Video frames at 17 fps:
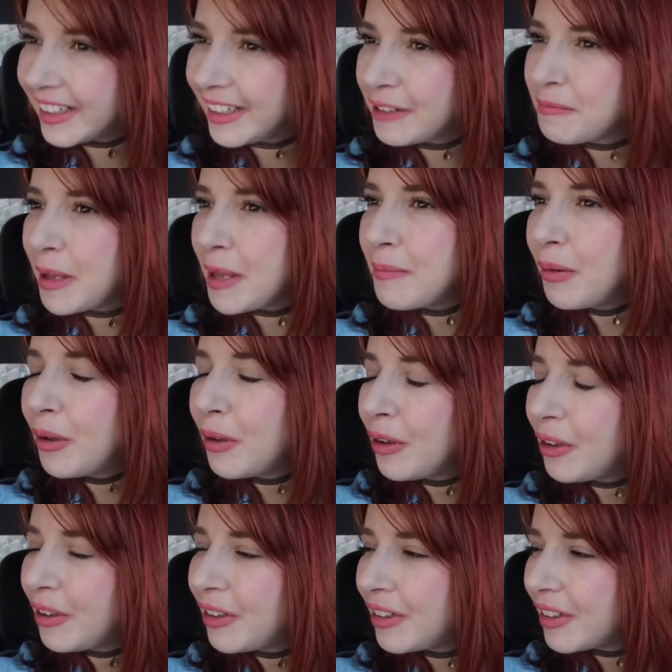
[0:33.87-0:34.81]
Like
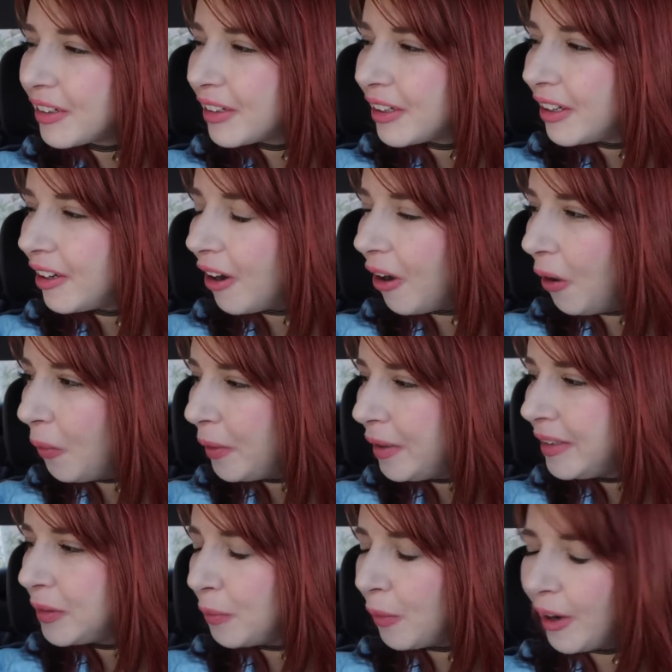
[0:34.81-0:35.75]
people
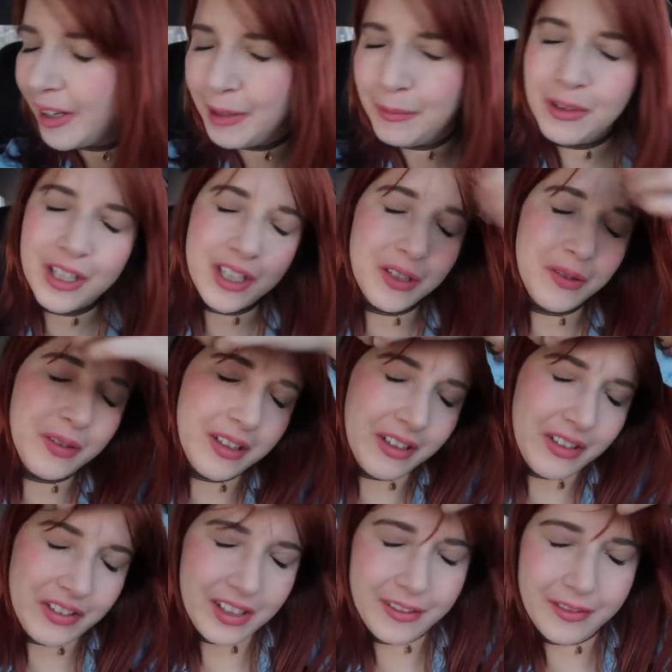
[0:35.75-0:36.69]
always want him to shoot
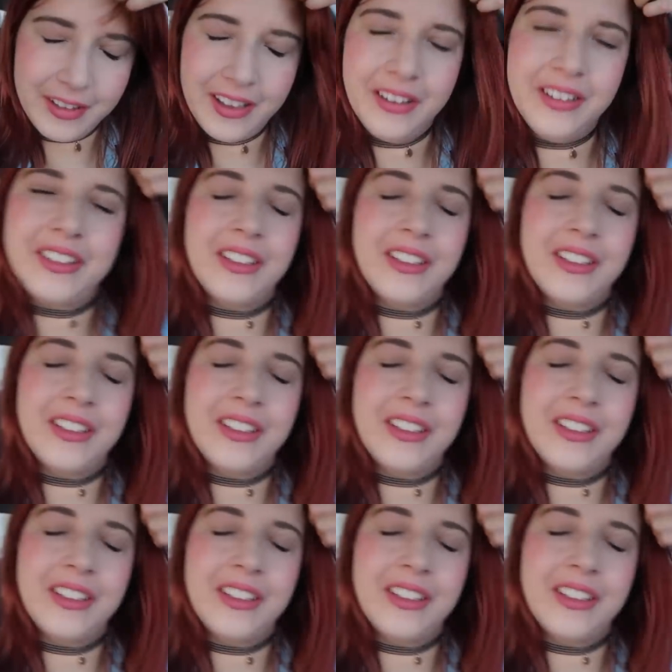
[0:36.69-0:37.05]
their stuff now.